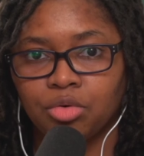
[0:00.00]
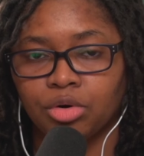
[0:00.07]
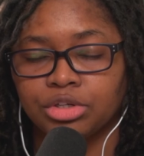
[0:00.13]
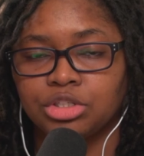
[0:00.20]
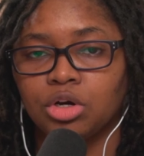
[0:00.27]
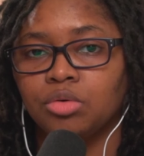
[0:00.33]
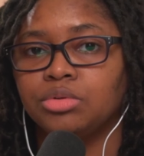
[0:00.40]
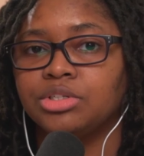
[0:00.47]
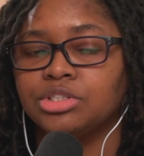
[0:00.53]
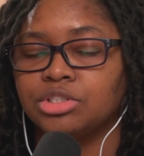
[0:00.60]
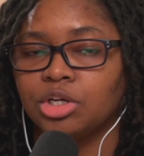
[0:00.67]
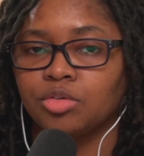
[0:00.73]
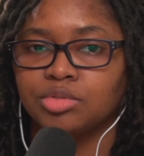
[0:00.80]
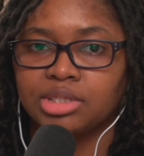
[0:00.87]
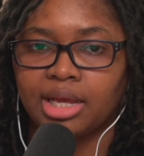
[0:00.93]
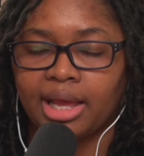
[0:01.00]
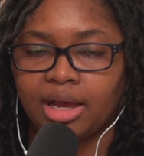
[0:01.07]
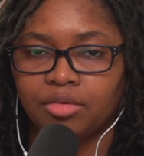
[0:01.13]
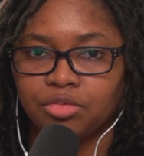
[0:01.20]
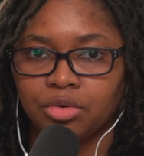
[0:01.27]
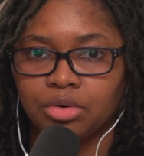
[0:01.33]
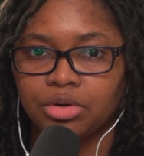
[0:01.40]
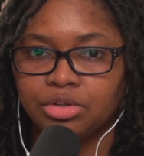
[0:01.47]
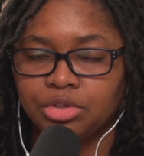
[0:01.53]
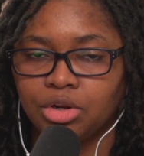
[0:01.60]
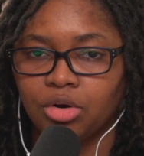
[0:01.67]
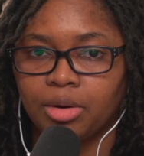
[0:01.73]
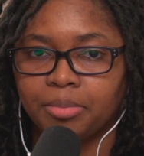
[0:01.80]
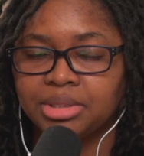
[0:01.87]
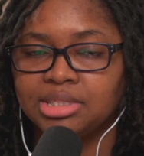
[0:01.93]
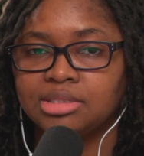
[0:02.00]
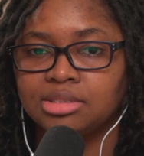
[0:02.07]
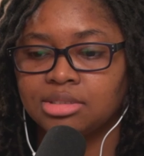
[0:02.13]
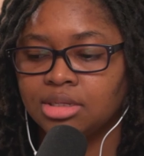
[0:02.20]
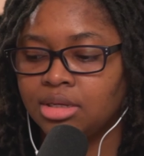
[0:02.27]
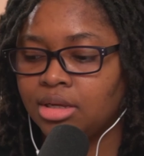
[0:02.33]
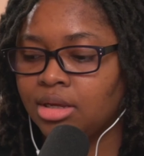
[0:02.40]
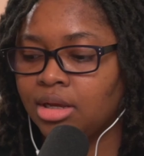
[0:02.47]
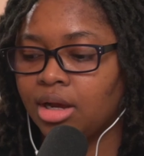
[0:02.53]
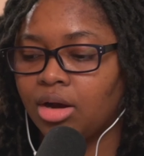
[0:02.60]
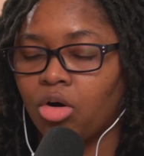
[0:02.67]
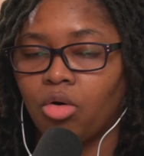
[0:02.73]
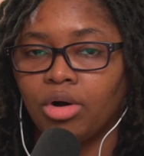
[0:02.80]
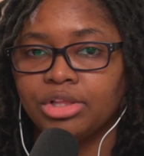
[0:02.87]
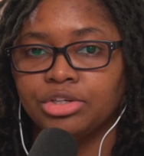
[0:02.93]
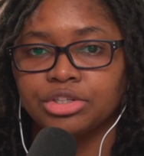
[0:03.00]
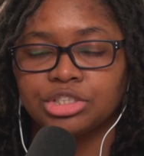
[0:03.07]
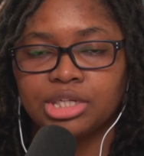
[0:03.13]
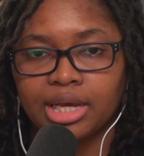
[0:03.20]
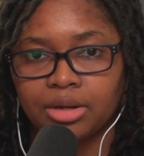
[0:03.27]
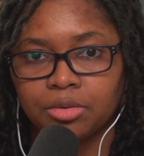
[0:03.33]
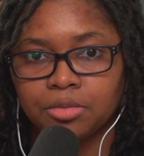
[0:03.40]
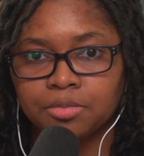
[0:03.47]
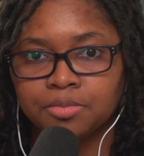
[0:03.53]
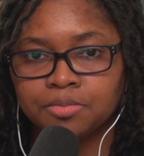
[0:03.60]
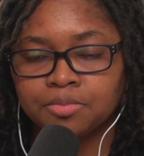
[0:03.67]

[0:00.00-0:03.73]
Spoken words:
or a piece on your channel.